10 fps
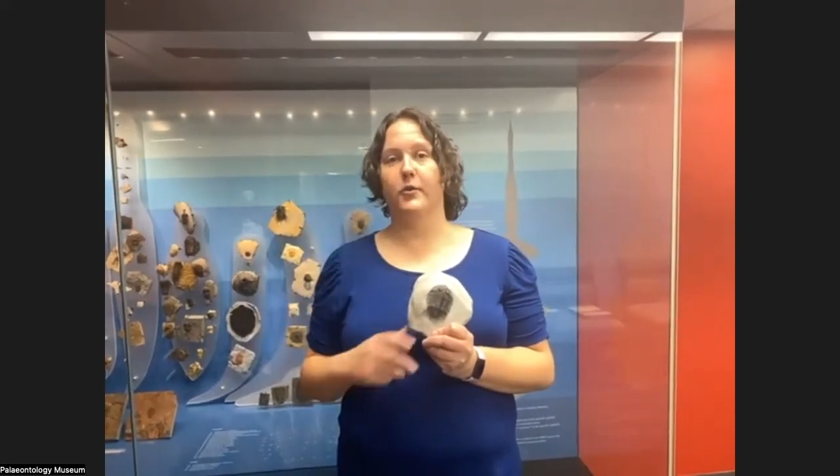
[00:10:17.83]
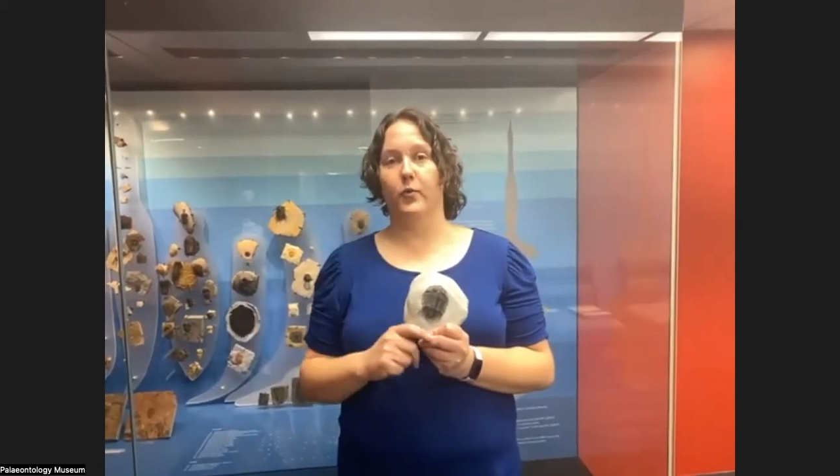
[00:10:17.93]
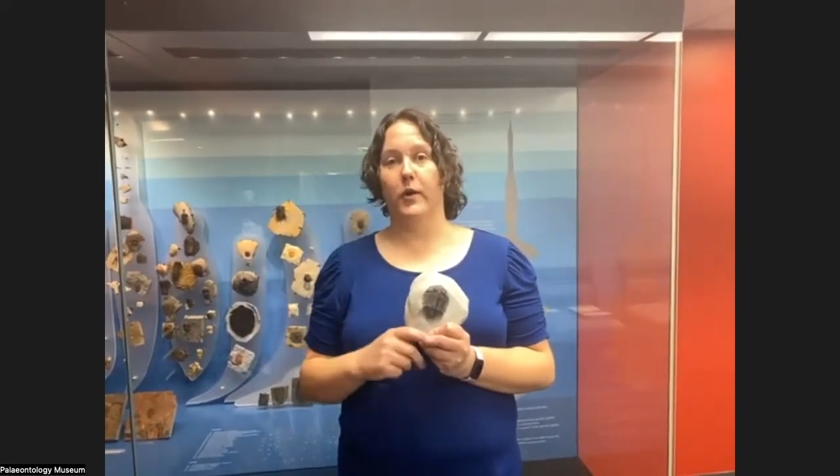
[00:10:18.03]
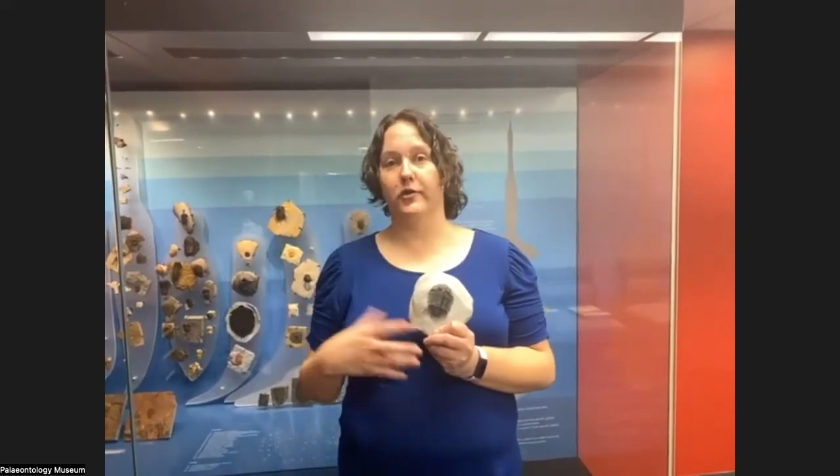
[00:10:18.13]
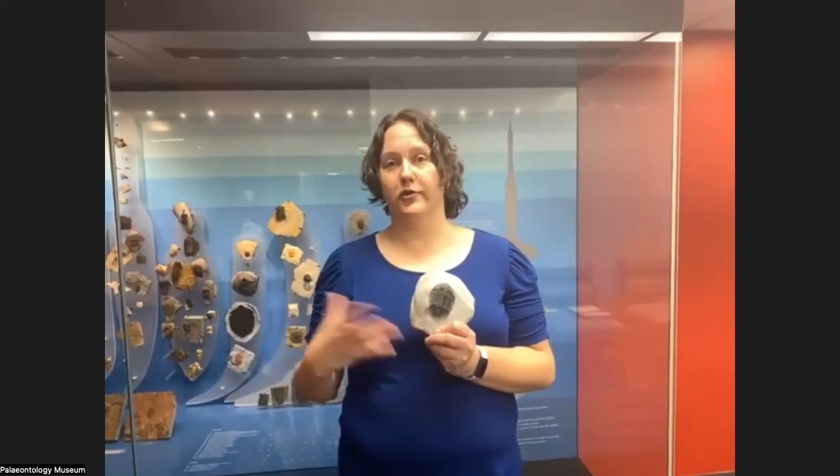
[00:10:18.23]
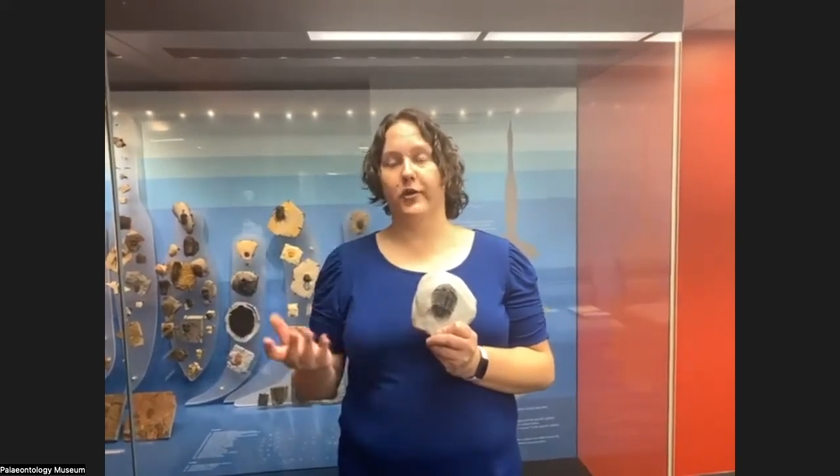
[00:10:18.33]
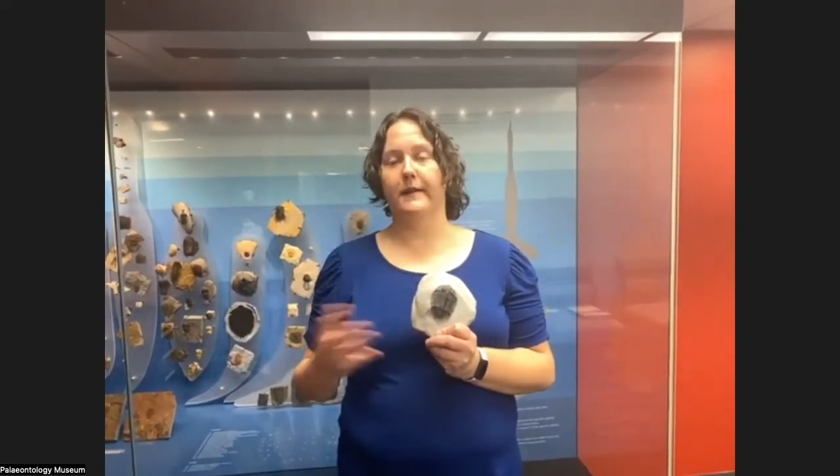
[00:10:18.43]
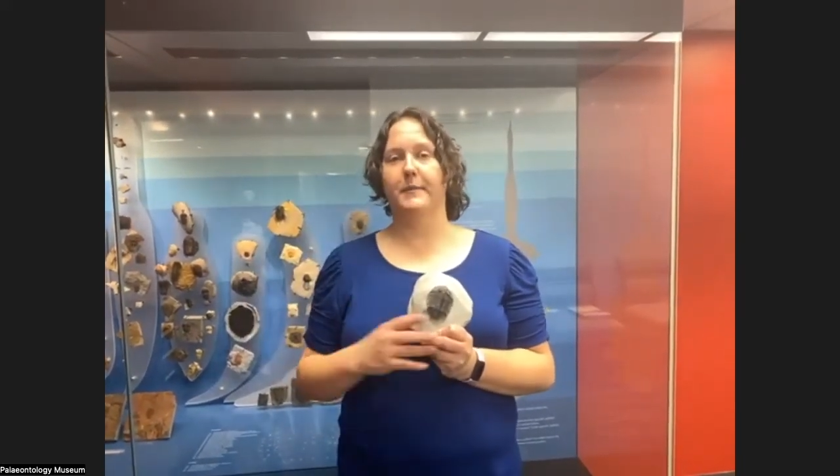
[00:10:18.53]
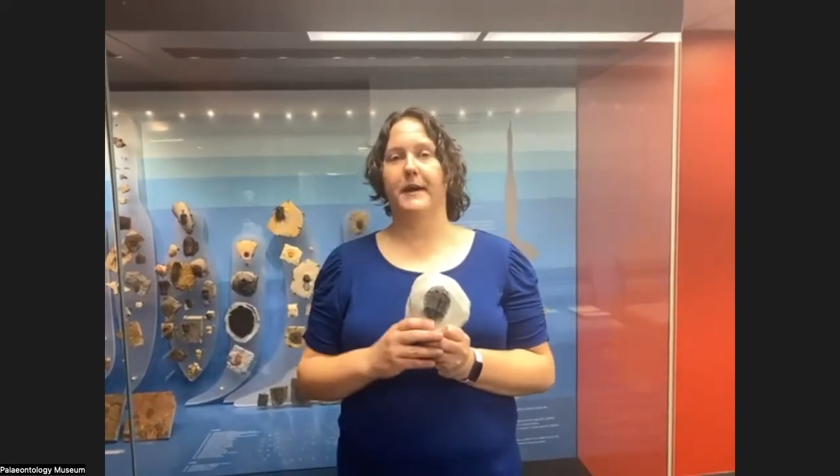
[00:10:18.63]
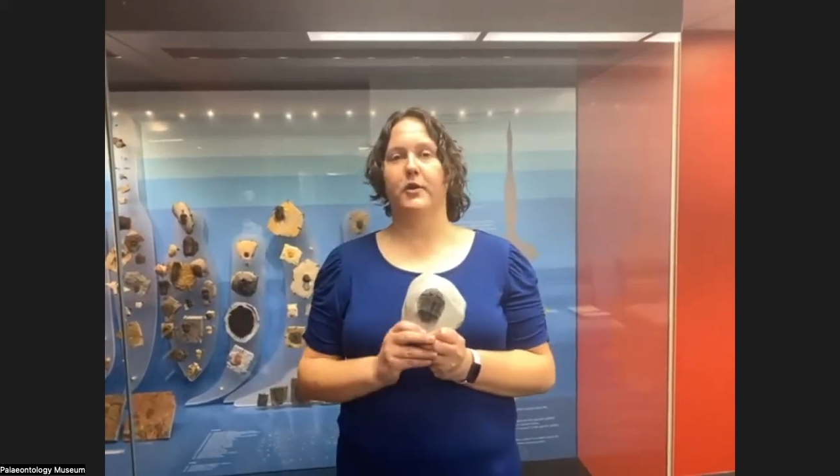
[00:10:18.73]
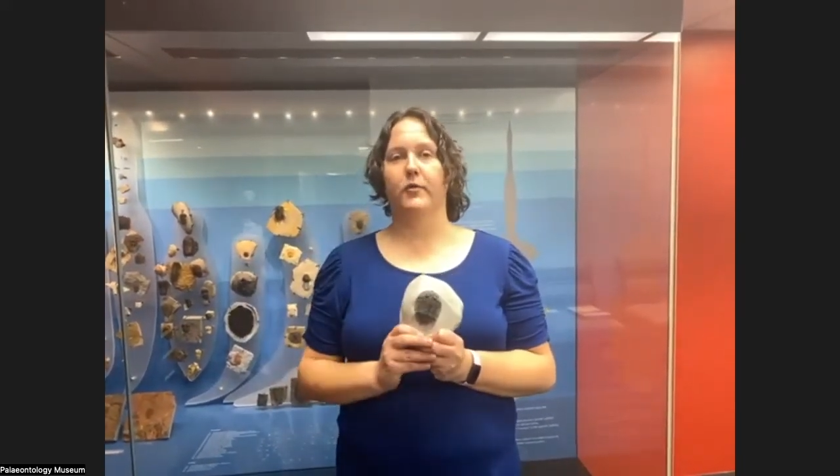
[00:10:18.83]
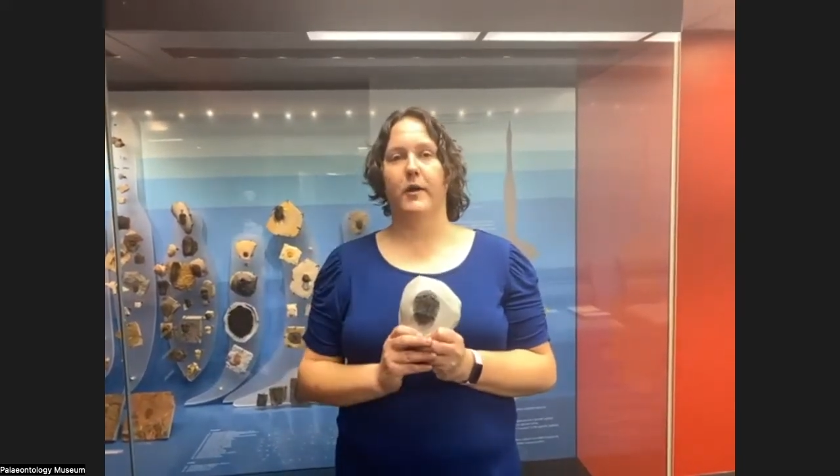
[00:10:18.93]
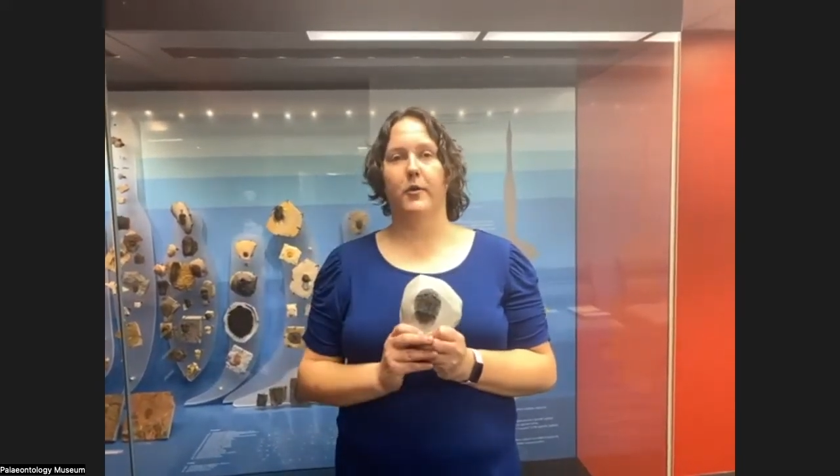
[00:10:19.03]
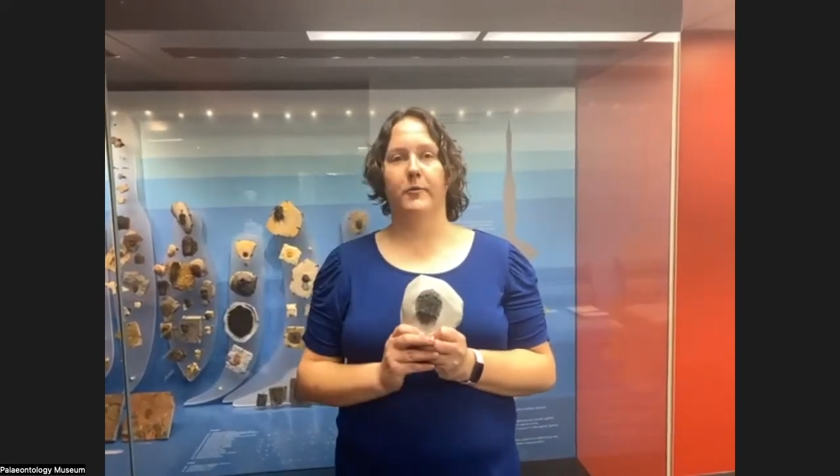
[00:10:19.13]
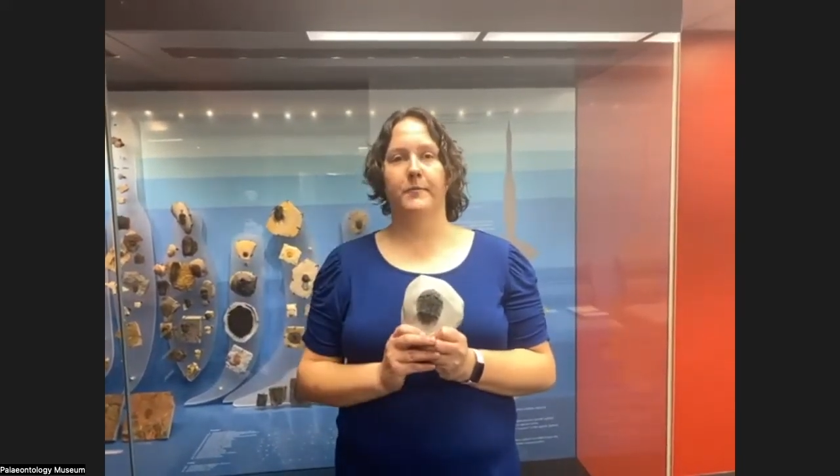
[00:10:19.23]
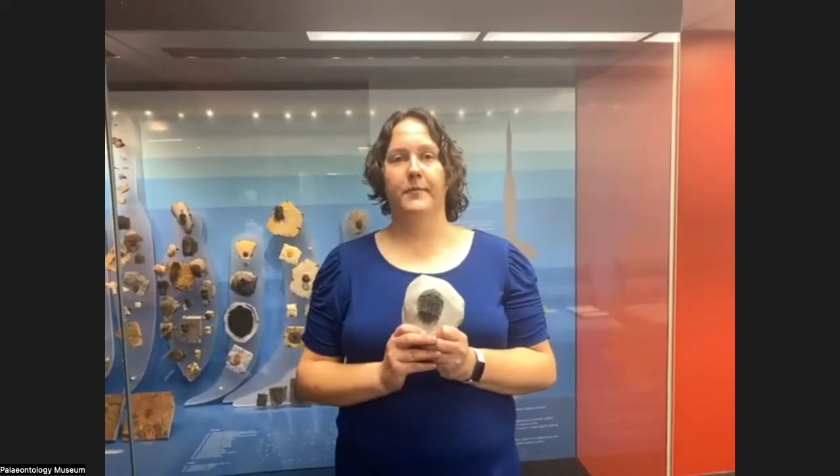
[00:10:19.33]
to watch a trilobite grow,